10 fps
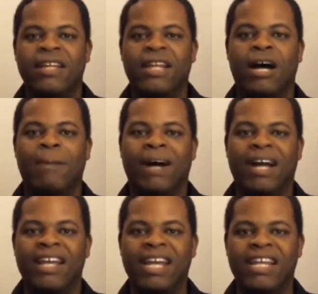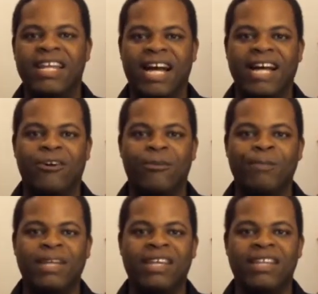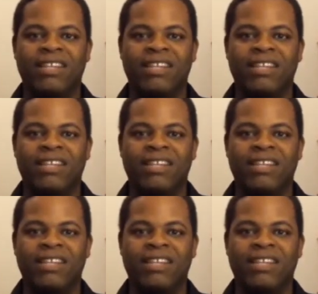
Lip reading: Now, by idiot, I don't mean